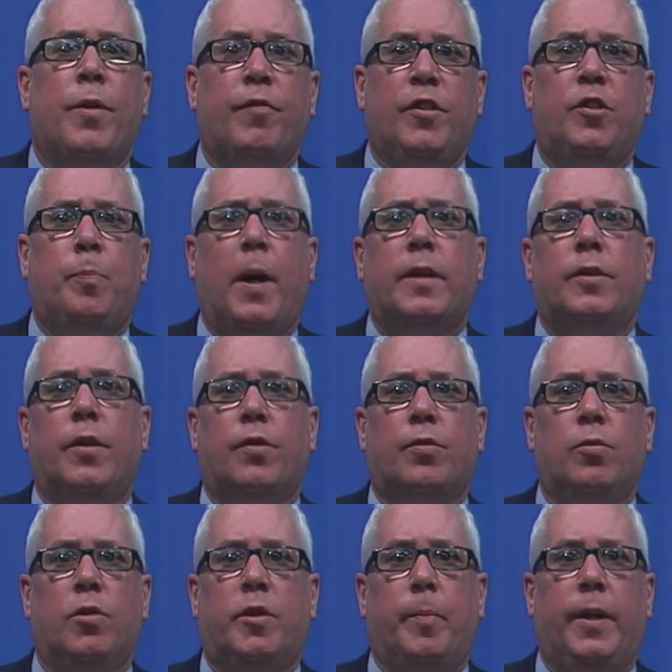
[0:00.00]
respect to the
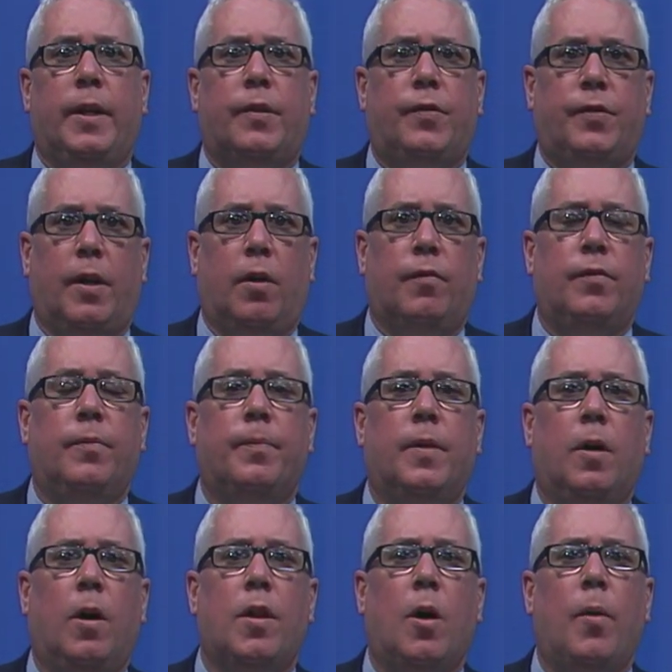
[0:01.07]
school committee itself,
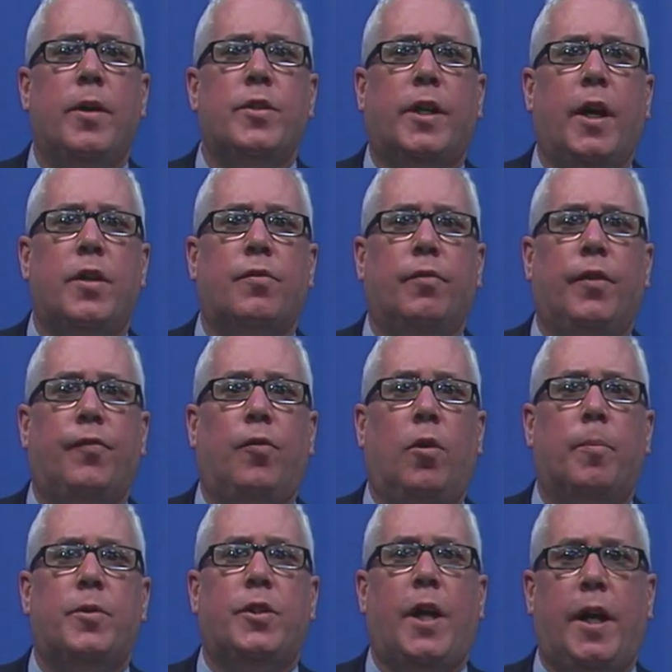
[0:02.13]
although education
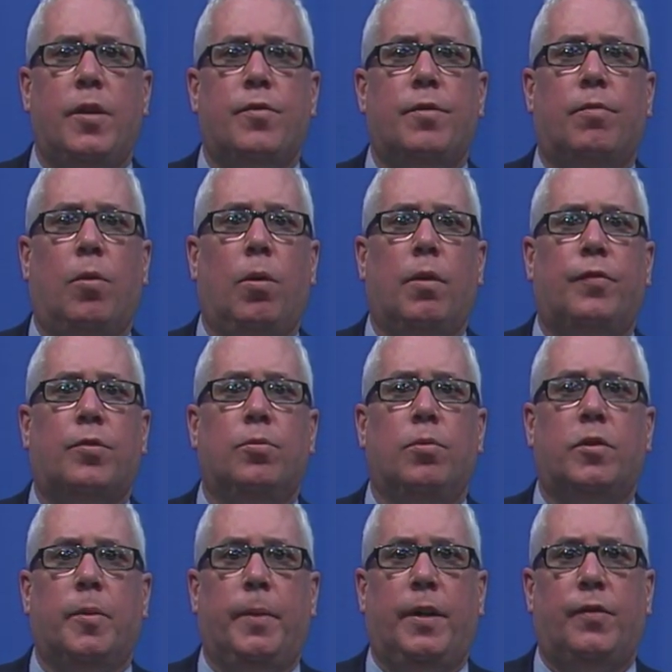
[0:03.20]
reform changed the role of school
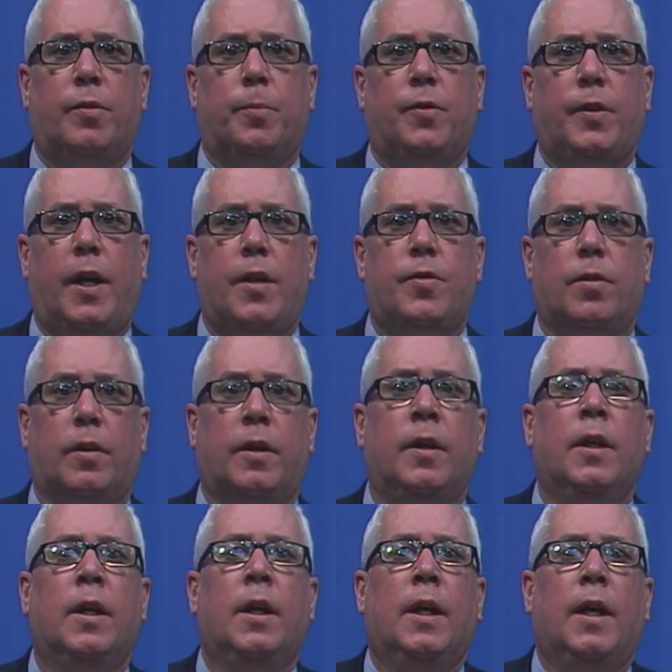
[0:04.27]
committees substantially,
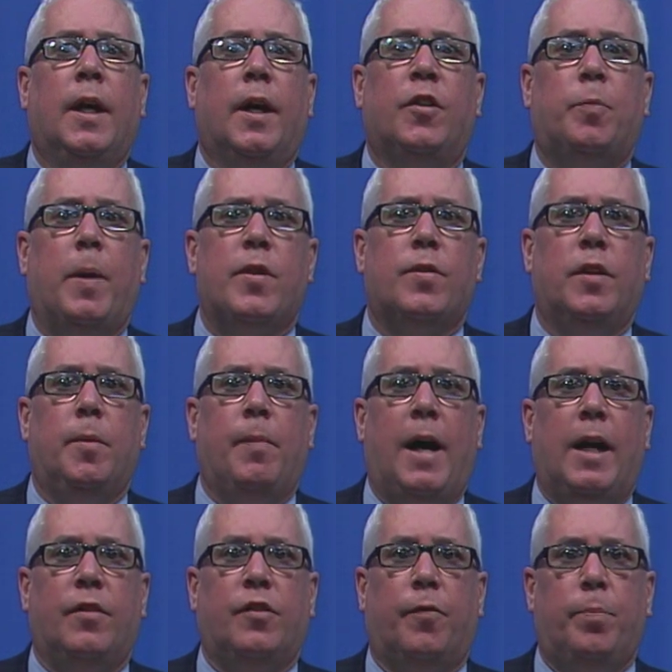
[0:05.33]
especially in
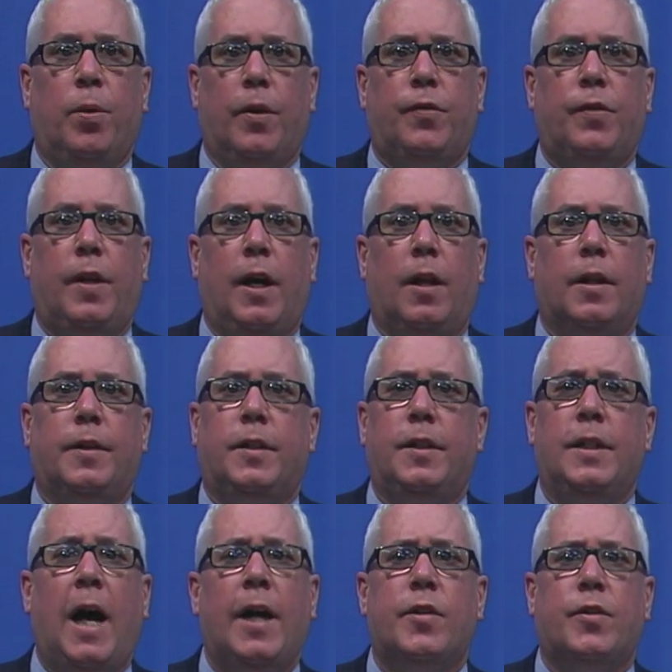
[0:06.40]
matters of personnel, it
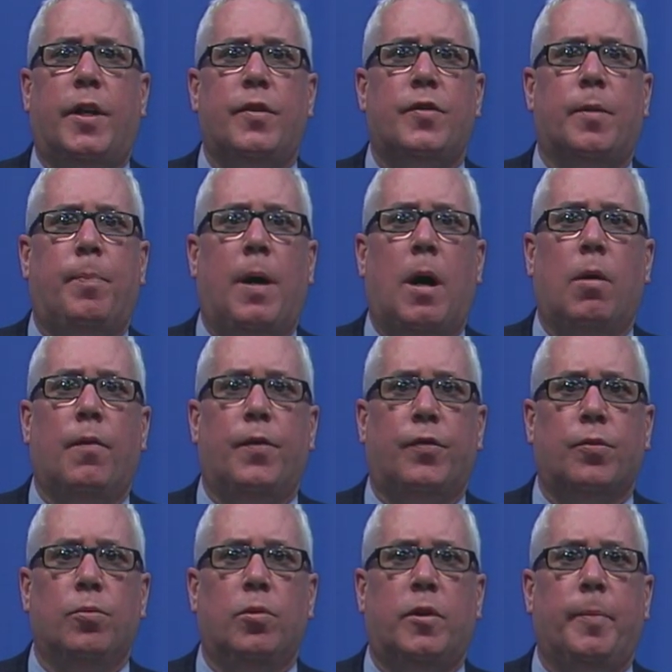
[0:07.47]
did not change the power of the
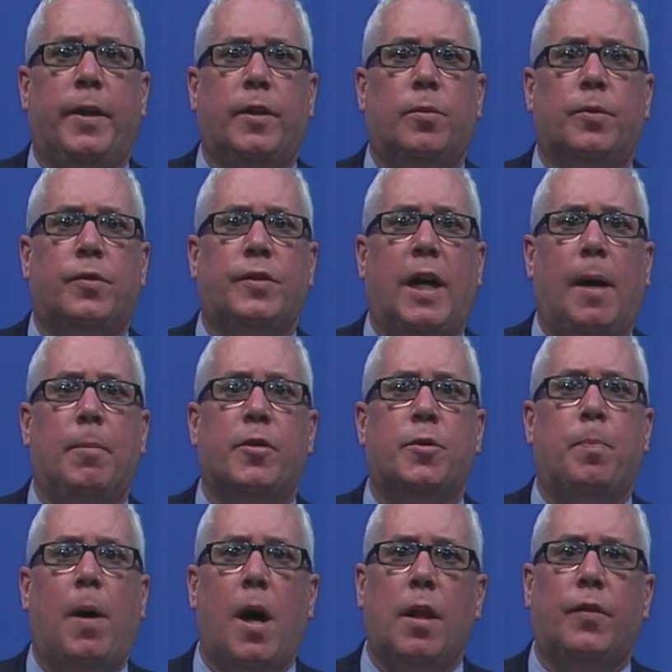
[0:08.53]
school committee to
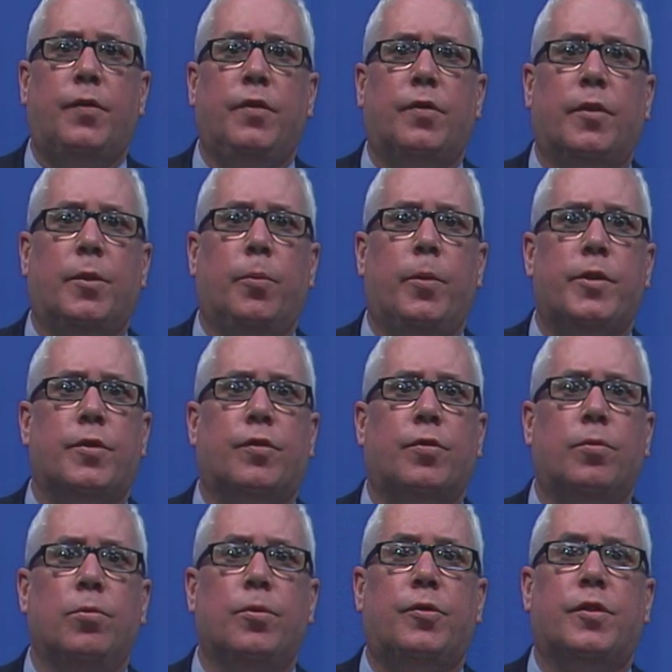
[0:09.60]
establish policies under which a
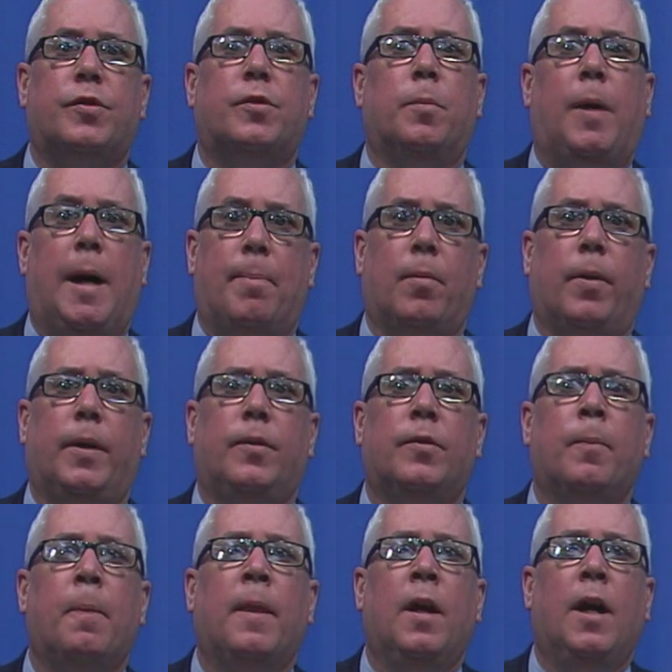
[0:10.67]
school system operates.
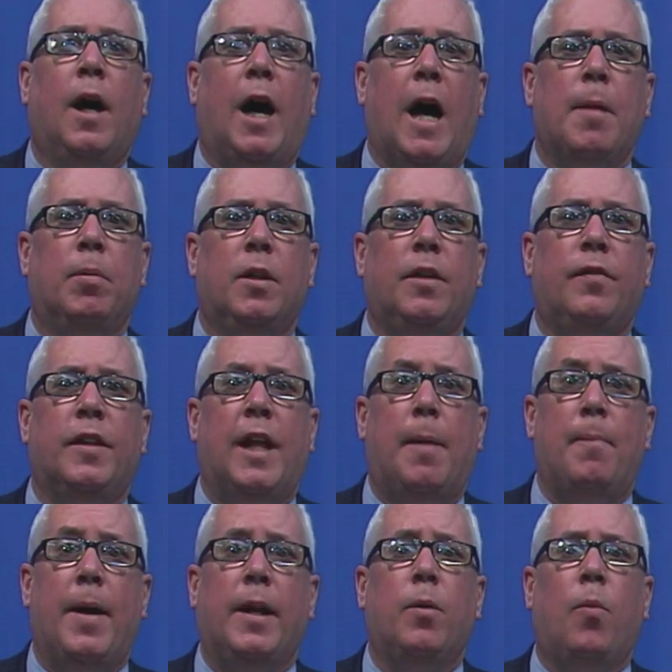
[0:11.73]
I believe in
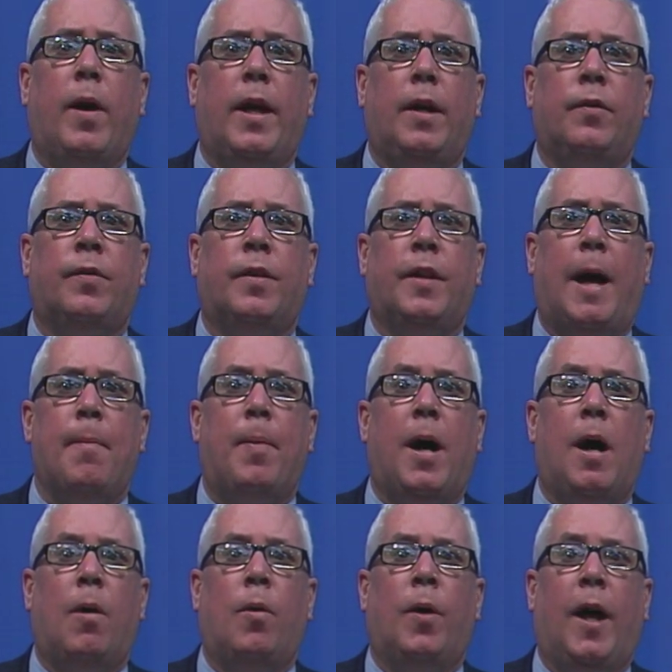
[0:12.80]
that many ways that
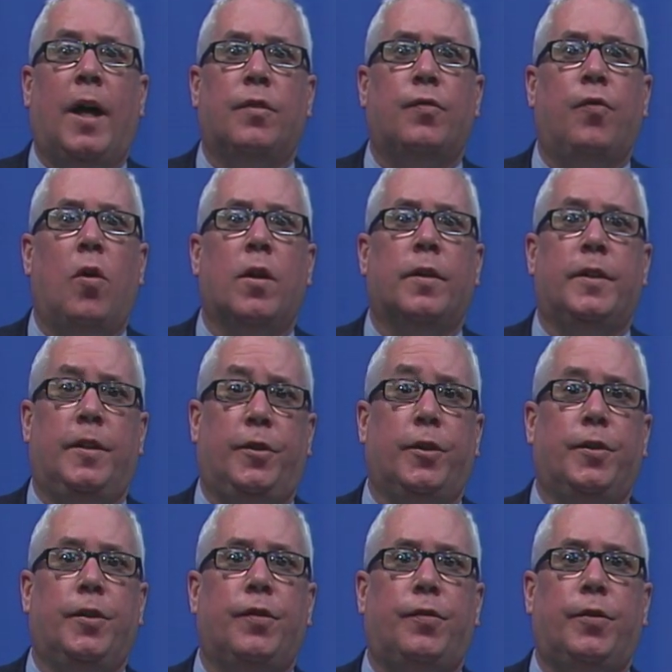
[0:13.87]
power has fallen
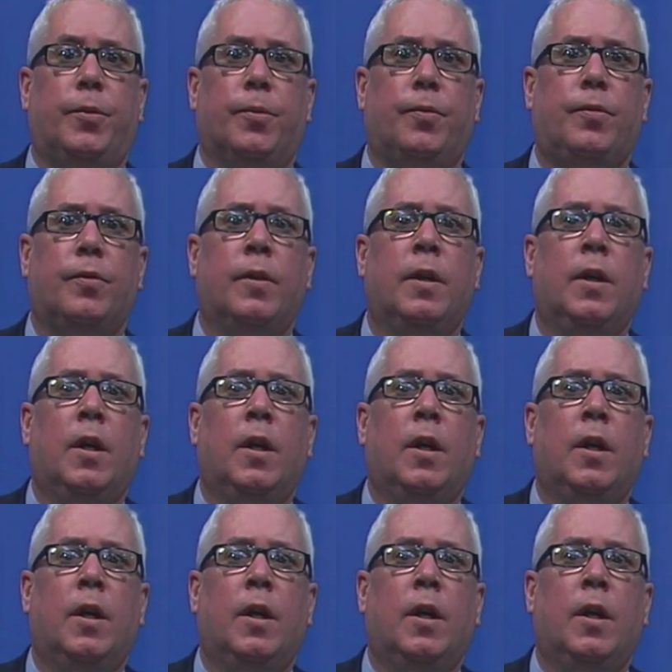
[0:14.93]
into disuse.